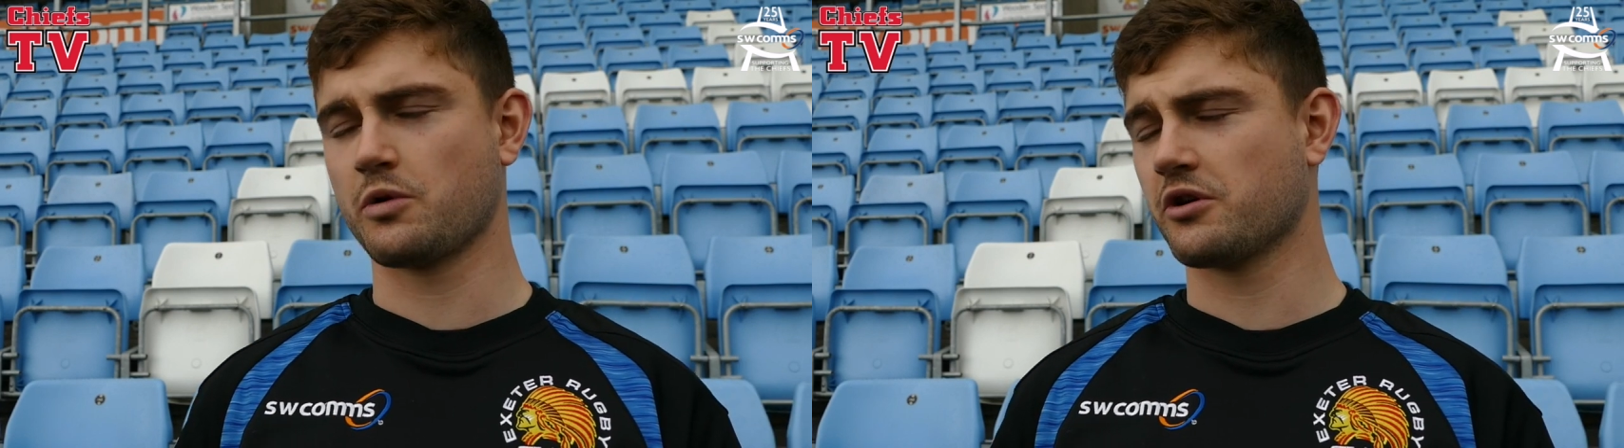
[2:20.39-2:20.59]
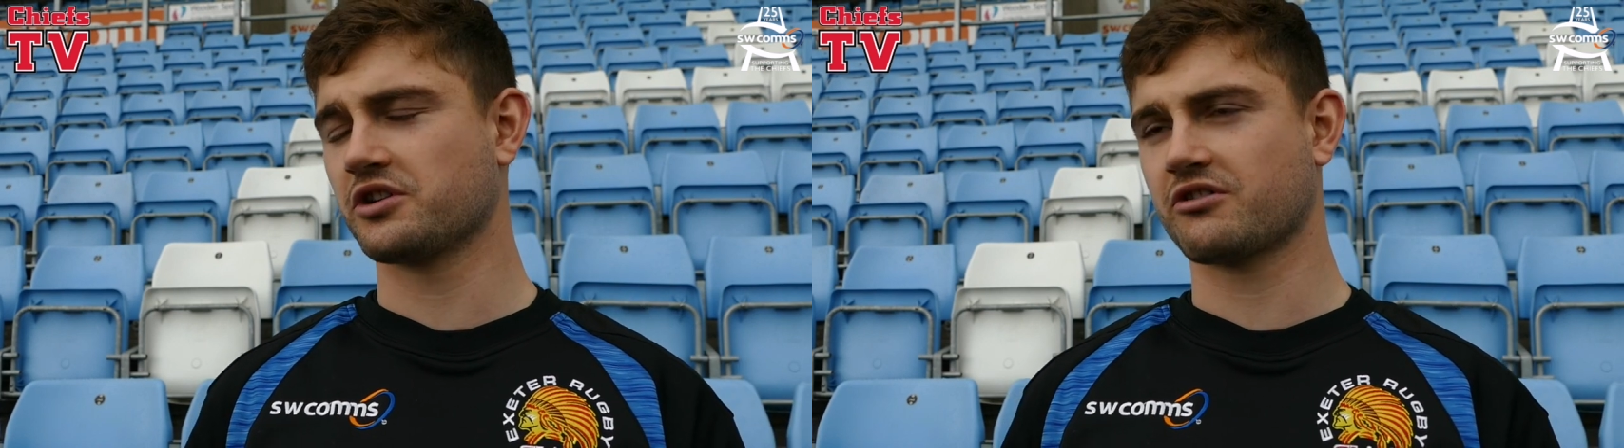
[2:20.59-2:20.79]

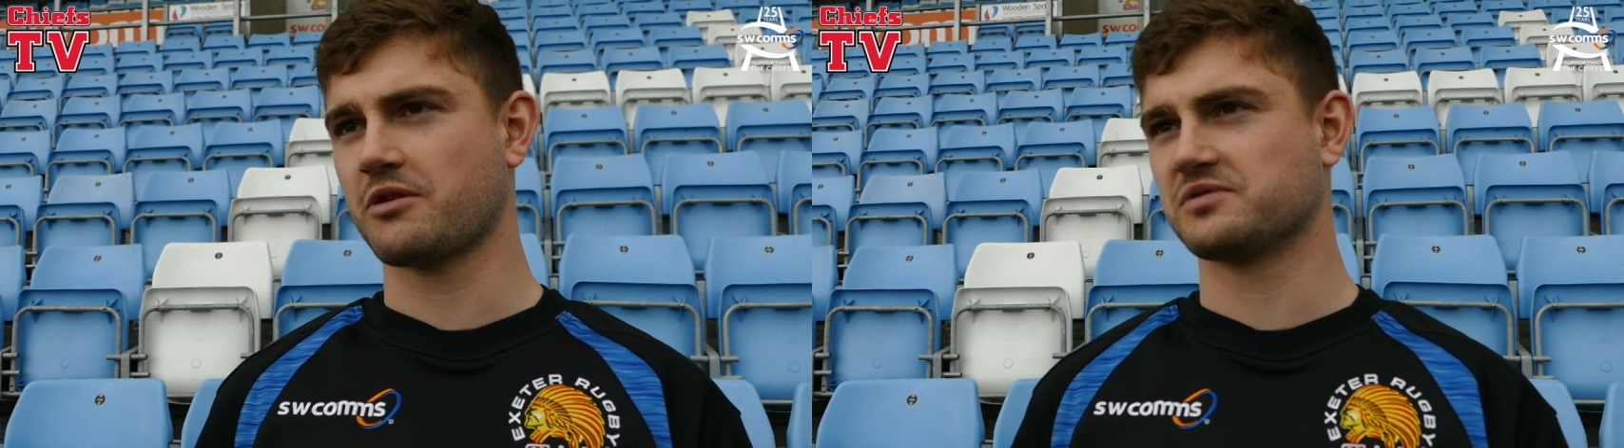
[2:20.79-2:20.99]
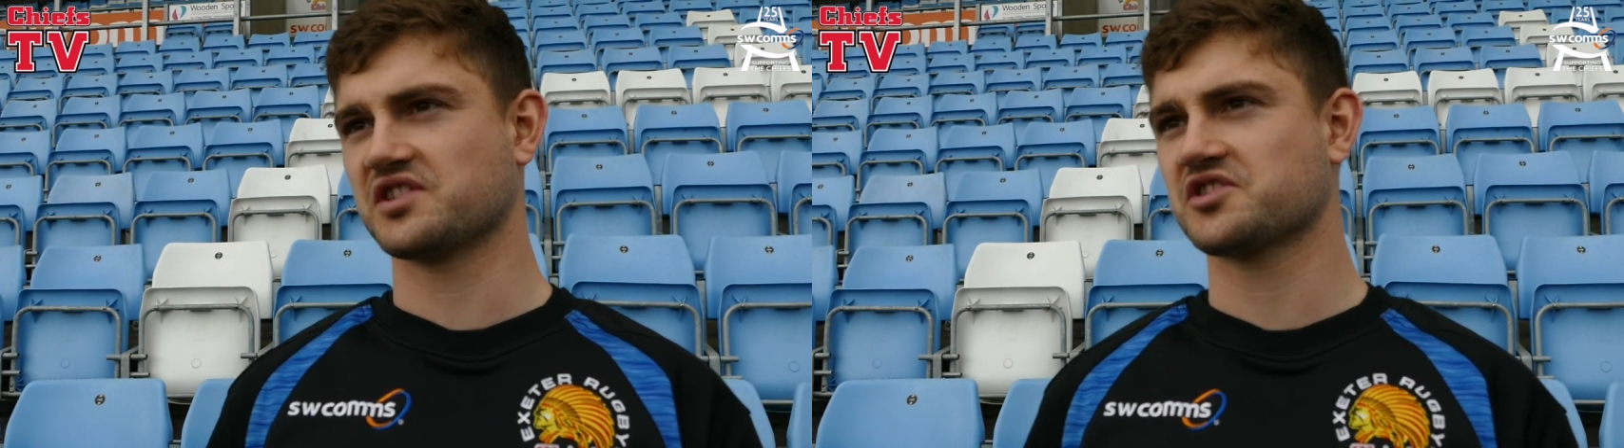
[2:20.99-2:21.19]
we were in a
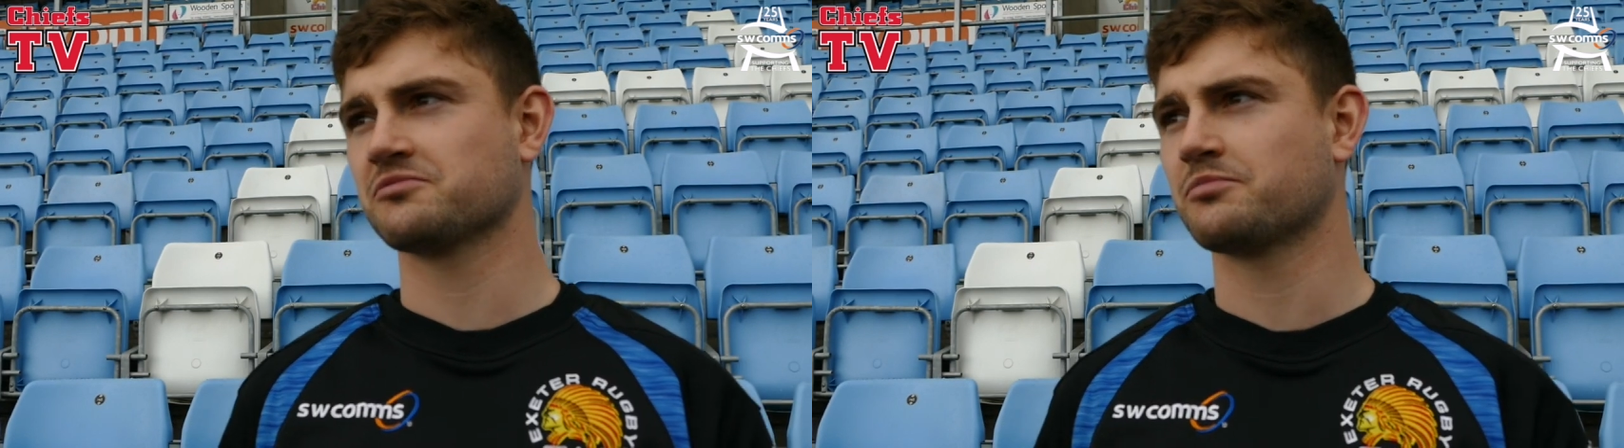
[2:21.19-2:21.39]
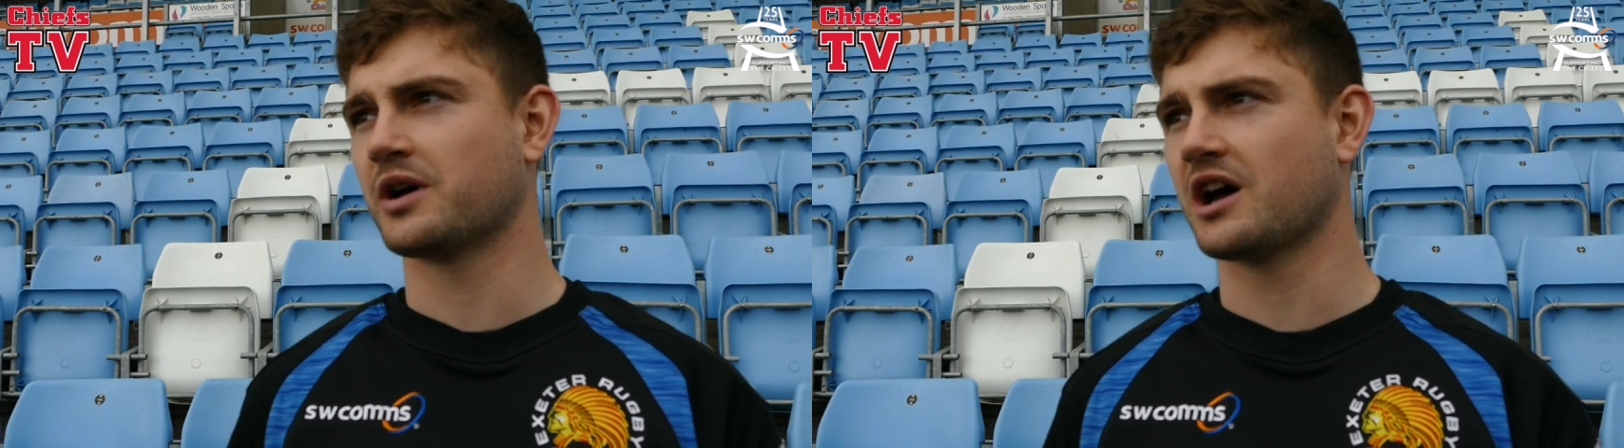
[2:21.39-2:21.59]
great
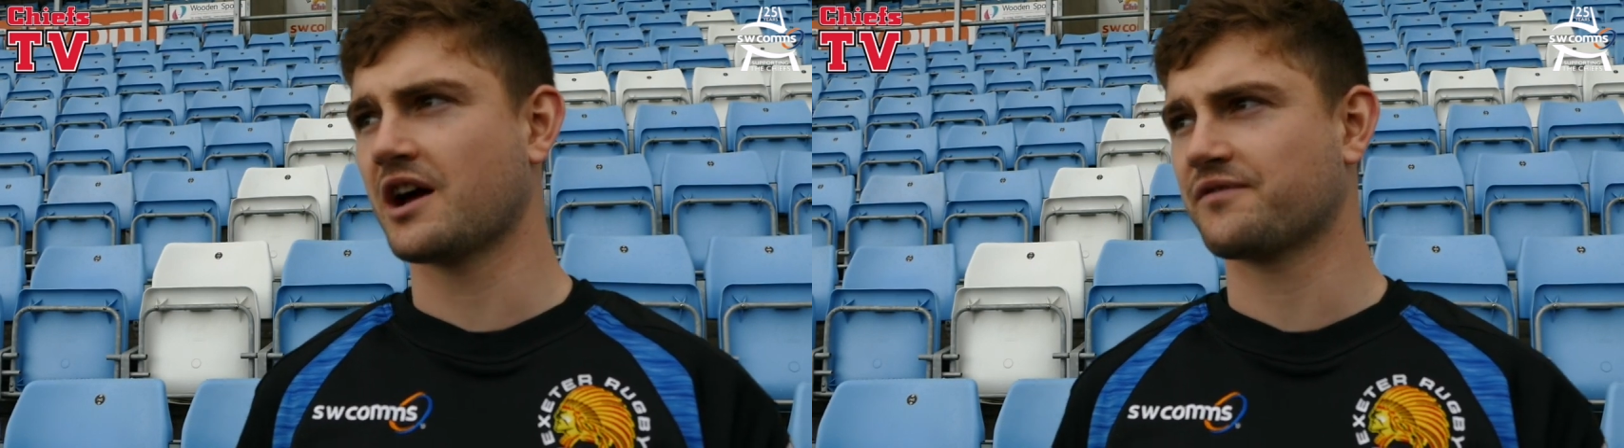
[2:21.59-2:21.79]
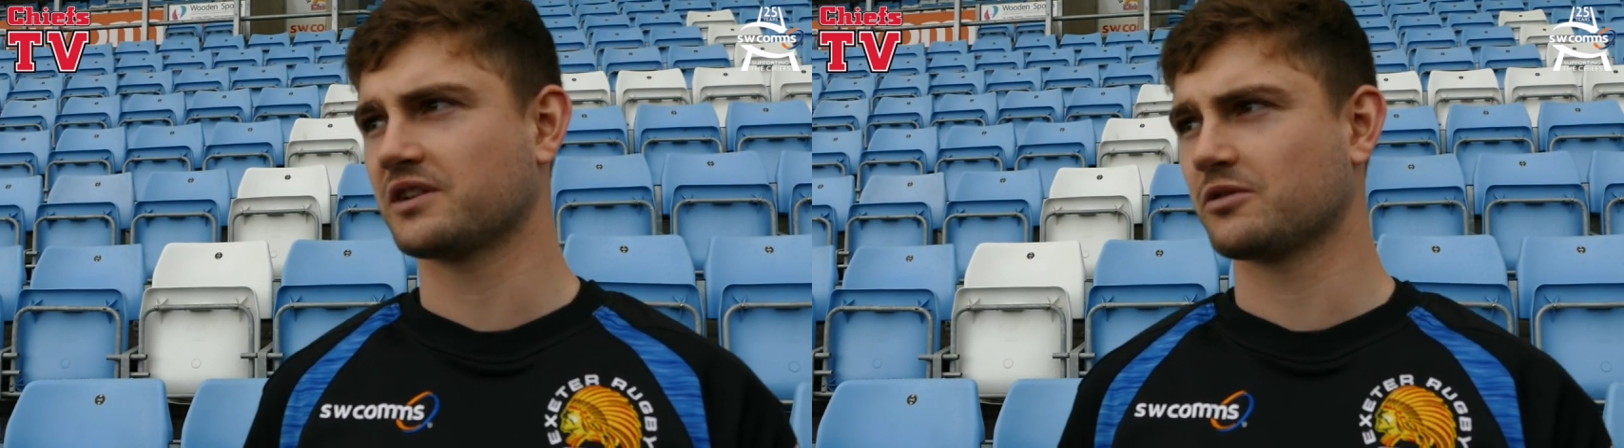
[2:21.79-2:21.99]
position, but
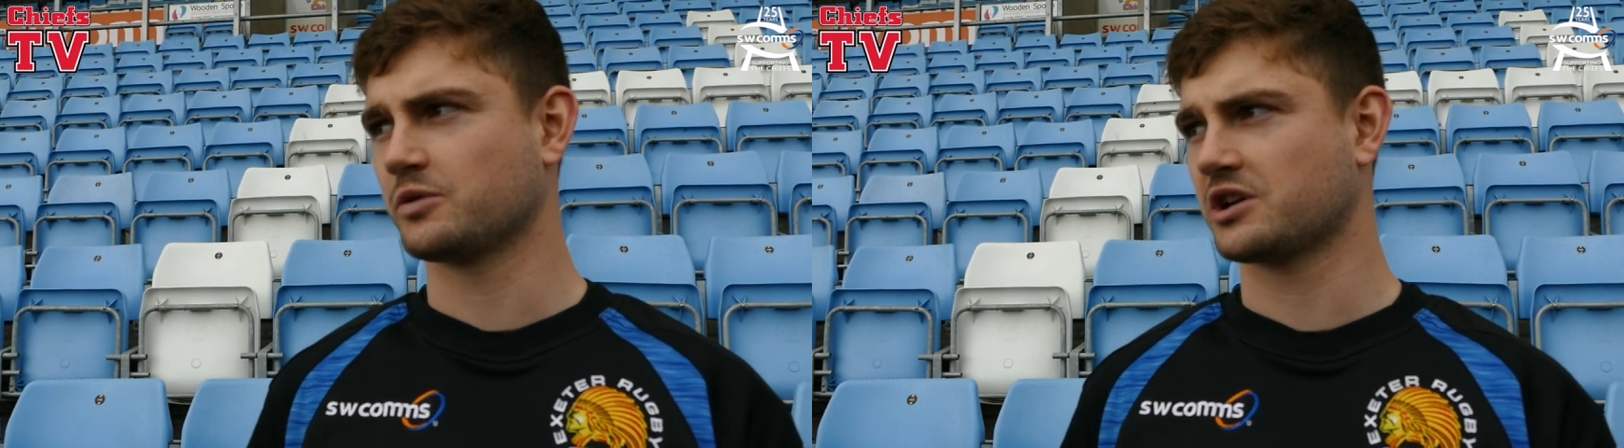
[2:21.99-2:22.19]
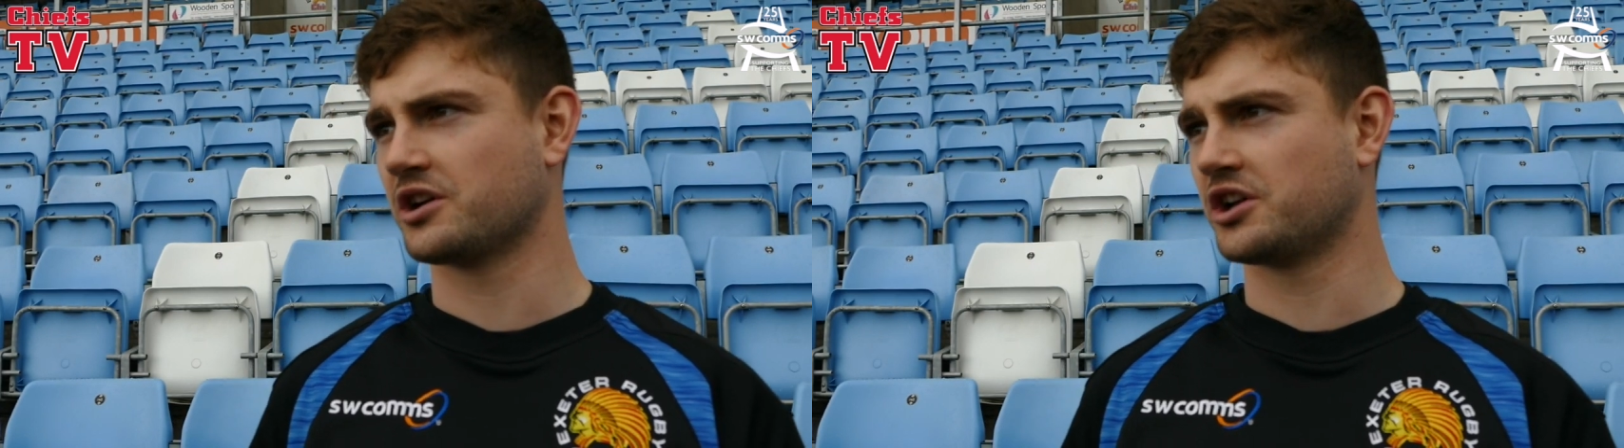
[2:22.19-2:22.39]
I think
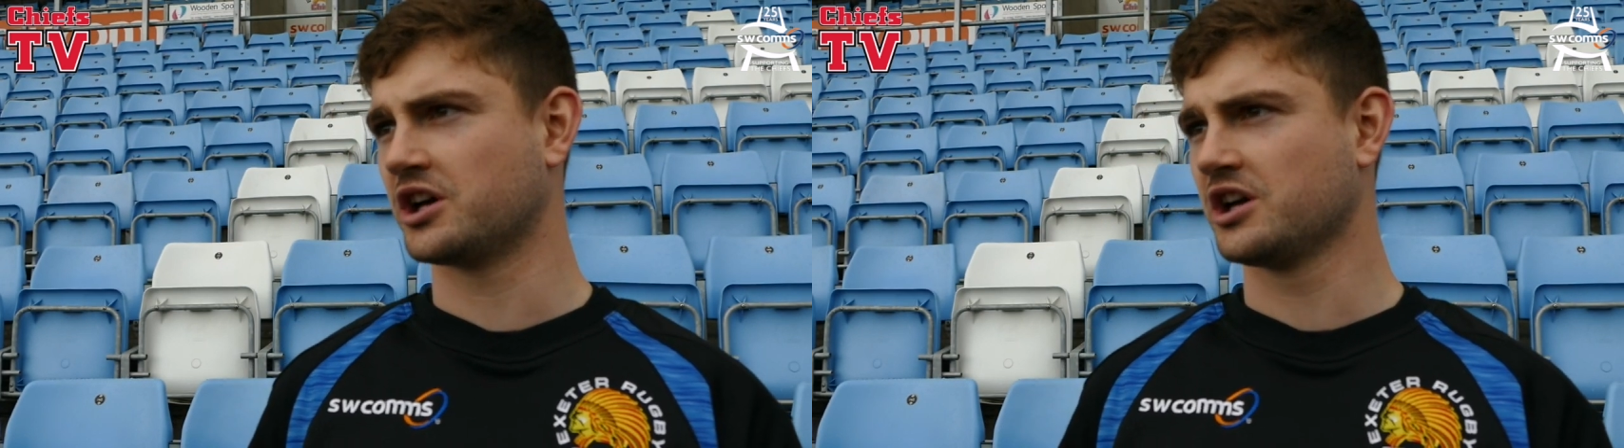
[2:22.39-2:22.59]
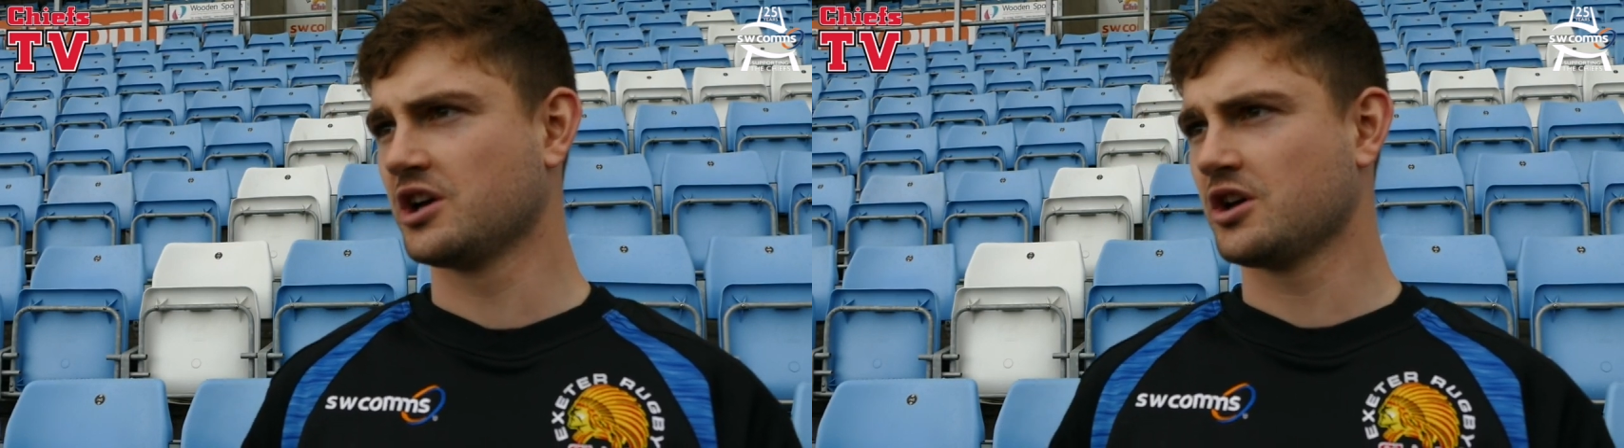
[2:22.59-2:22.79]
we kind of